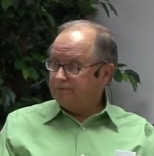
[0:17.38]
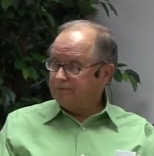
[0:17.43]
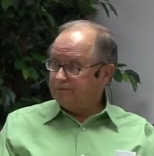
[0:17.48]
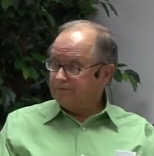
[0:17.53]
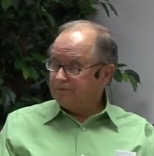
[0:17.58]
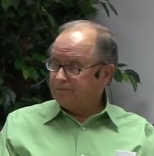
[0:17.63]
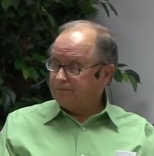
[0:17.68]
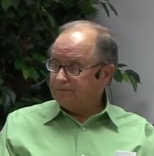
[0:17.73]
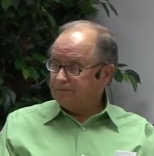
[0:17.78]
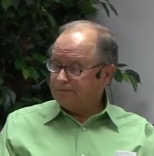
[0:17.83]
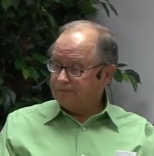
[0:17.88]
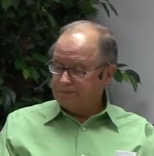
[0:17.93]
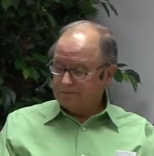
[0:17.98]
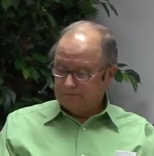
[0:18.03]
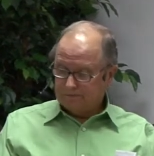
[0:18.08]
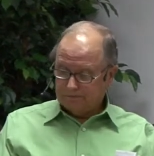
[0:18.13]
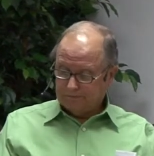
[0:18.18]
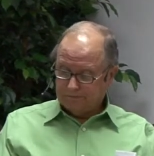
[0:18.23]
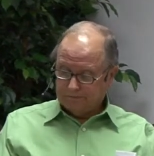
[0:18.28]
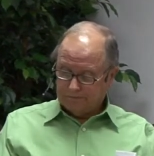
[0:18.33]

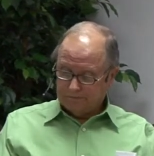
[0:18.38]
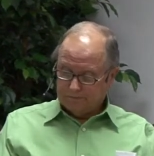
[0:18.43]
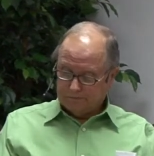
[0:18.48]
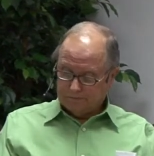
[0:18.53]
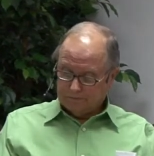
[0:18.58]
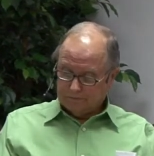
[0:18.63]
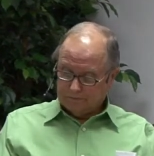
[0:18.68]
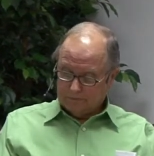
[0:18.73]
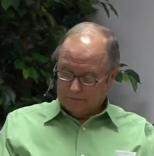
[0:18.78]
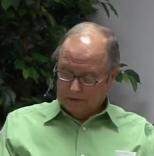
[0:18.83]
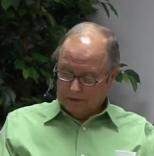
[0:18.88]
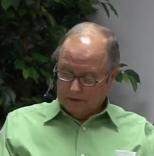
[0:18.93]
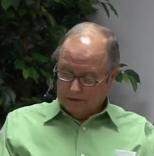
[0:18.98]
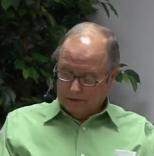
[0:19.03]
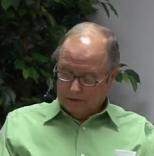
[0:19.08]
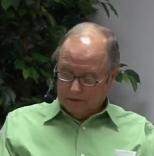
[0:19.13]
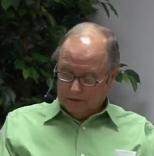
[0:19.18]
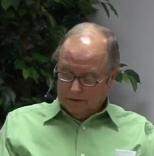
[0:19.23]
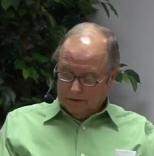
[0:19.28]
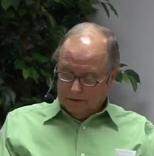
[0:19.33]

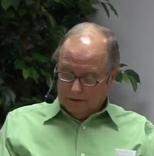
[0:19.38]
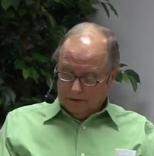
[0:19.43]
No one is speaking in this clip.